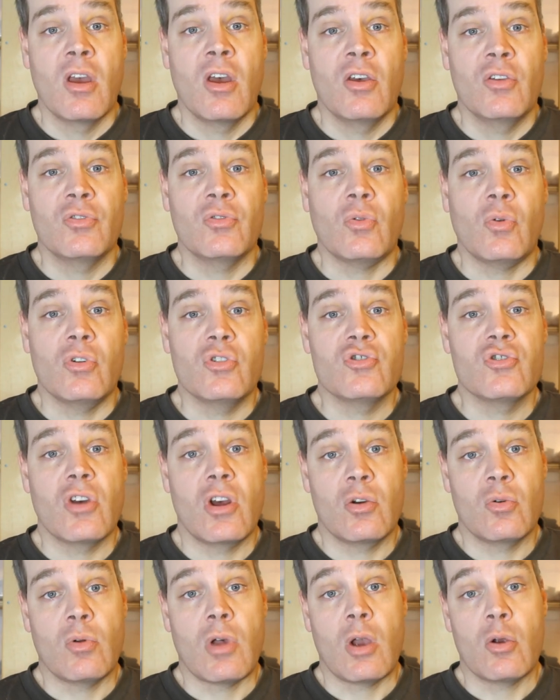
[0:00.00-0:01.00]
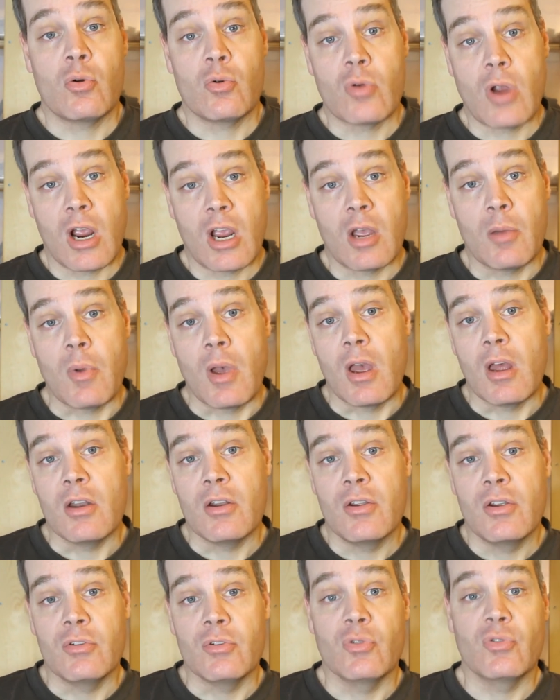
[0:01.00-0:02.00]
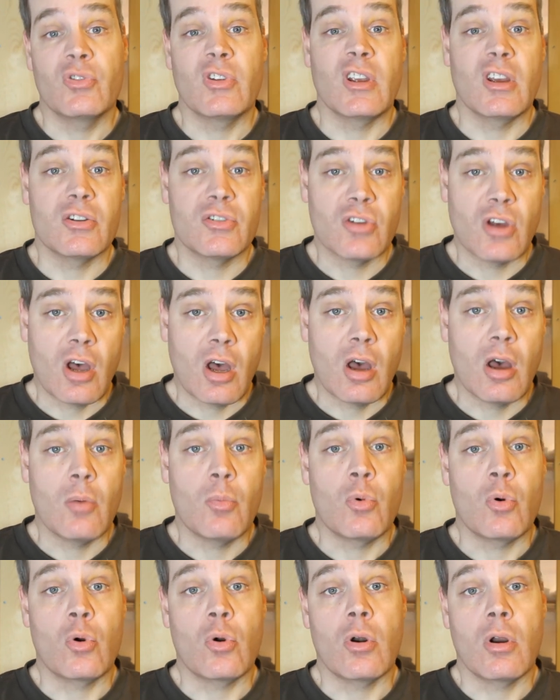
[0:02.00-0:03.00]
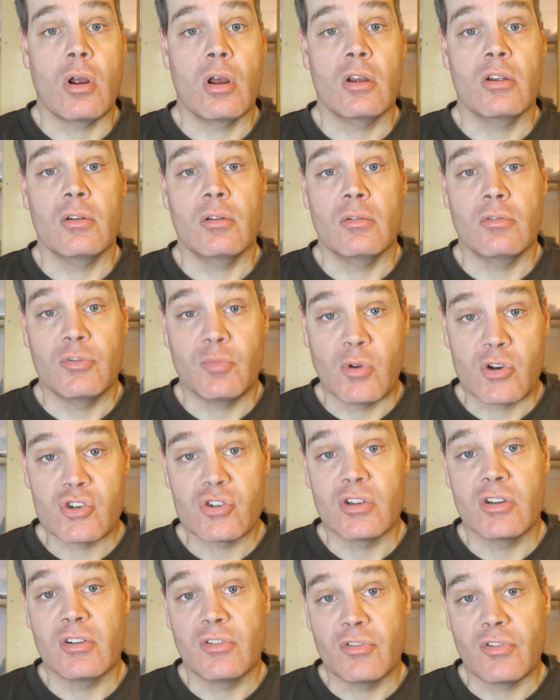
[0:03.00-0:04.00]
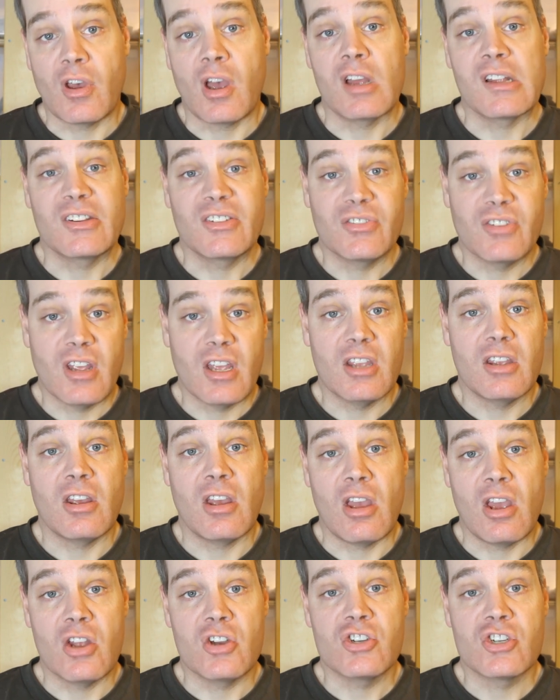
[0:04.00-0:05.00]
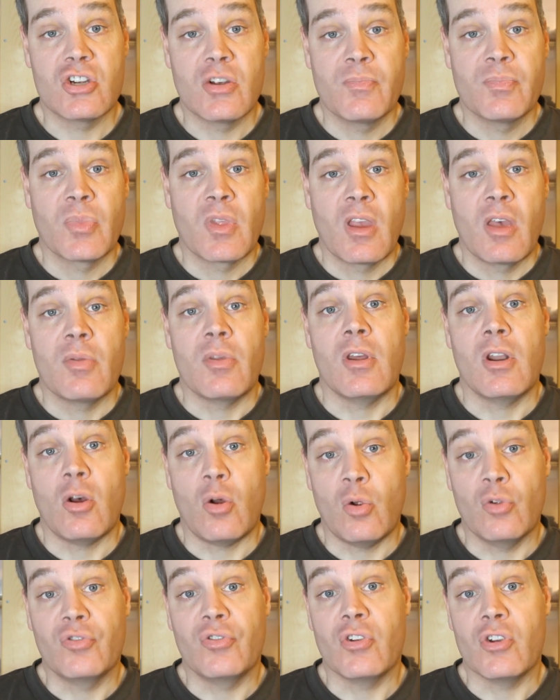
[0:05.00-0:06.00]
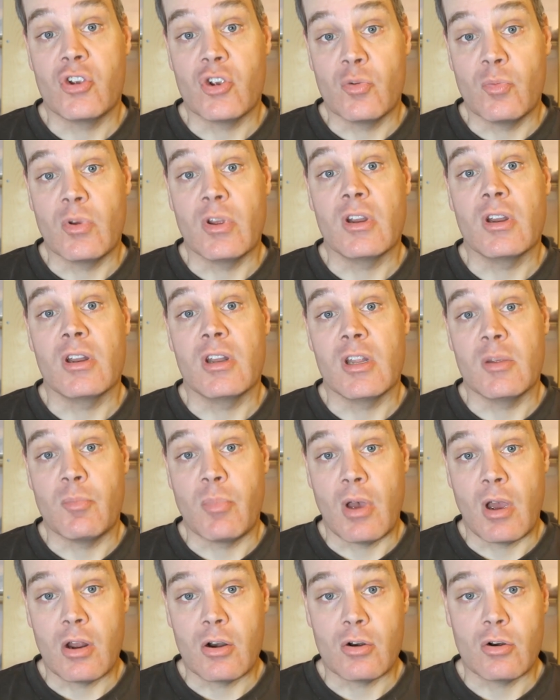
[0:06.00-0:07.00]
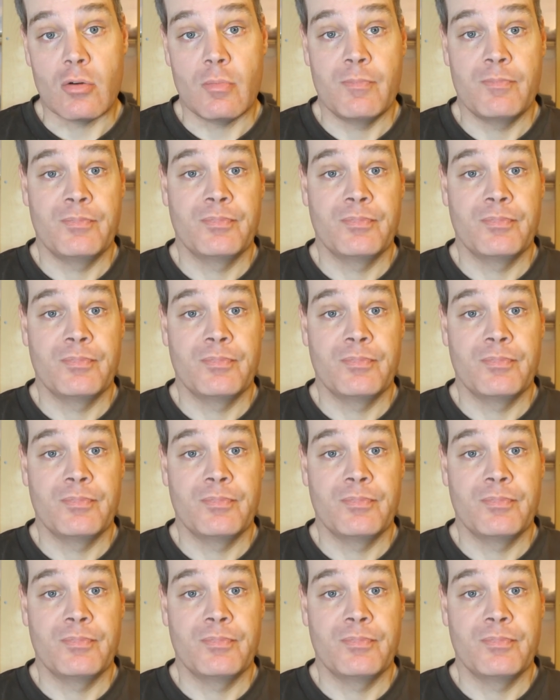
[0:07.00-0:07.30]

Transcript: So in general, I would recommend using a tub or a specially designed snake cage that holds the humidity better.